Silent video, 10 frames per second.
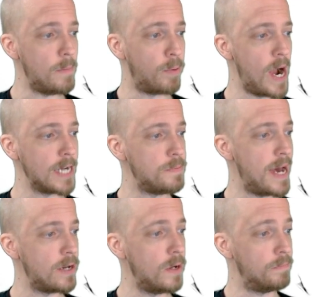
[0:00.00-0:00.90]
a Bronx
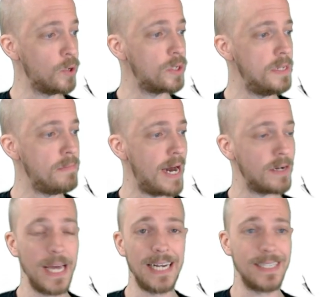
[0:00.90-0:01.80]
model, a Brooklyn
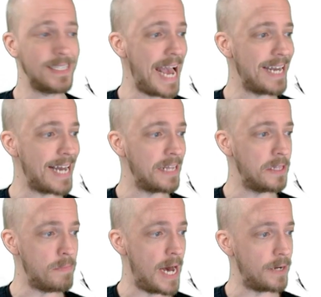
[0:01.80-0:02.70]
model, and a Staten
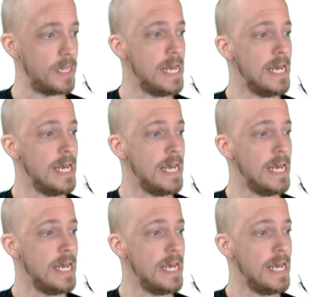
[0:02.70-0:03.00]
Island model.